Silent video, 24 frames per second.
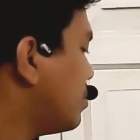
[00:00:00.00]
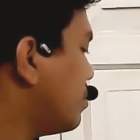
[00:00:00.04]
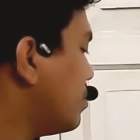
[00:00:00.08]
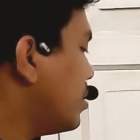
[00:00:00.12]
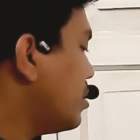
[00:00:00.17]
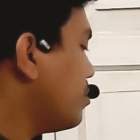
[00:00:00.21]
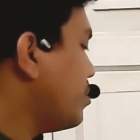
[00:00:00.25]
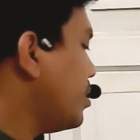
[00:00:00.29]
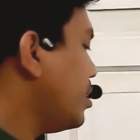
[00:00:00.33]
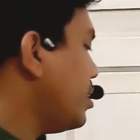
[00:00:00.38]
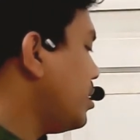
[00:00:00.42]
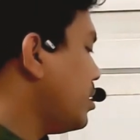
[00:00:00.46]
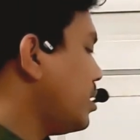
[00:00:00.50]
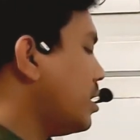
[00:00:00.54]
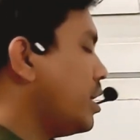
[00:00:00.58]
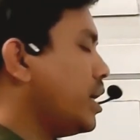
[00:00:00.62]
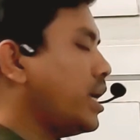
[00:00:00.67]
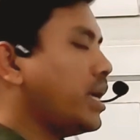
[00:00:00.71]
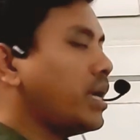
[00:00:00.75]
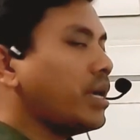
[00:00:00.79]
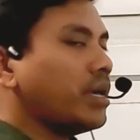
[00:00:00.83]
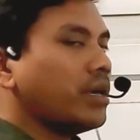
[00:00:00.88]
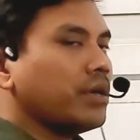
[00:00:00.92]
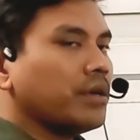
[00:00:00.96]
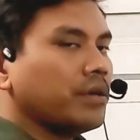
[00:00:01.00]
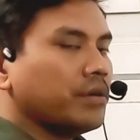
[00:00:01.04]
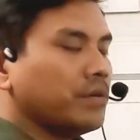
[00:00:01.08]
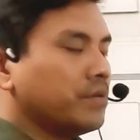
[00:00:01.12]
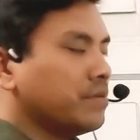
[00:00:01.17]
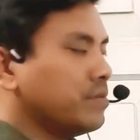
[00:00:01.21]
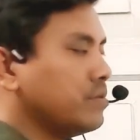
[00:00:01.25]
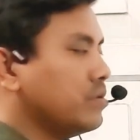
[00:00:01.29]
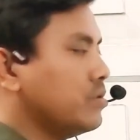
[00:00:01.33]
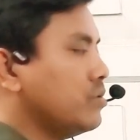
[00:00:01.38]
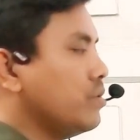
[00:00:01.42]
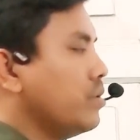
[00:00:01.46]
will be A.
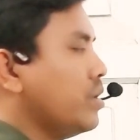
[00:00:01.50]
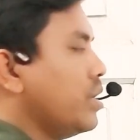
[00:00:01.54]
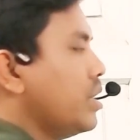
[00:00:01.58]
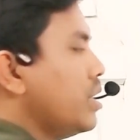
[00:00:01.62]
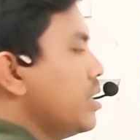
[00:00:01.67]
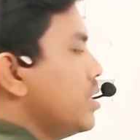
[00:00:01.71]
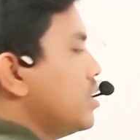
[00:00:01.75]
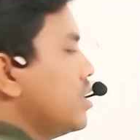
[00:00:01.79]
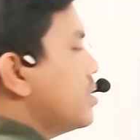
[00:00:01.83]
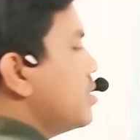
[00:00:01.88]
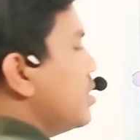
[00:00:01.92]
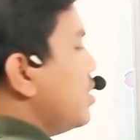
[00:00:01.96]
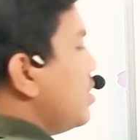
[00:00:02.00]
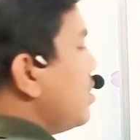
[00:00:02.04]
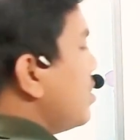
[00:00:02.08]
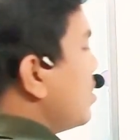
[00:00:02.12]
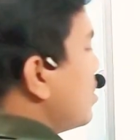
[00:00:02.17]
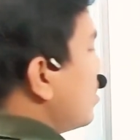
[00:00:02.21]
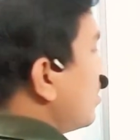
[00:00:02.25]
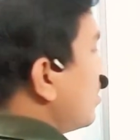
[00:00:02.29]
So A is the